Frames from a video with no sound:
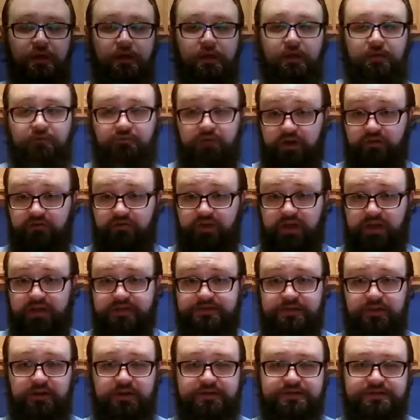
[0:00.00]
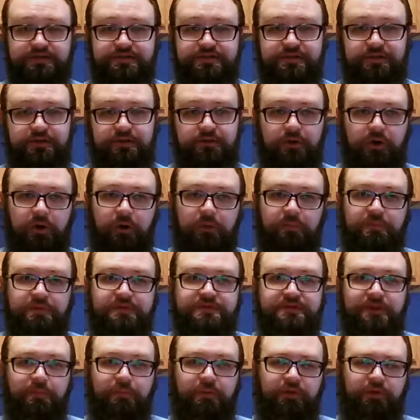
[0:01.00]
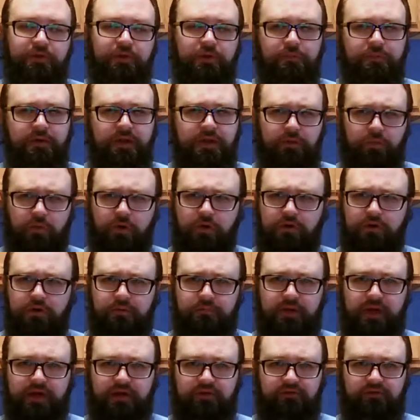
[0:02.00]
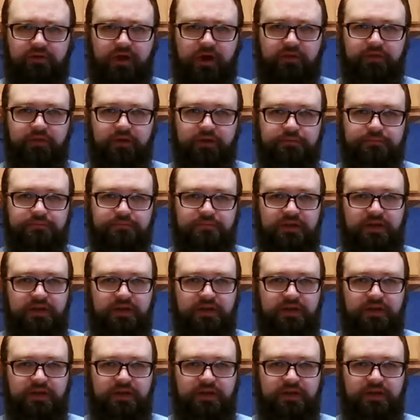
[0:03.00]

Final Fantasy Legend 2 opens up with you being awoken by your father.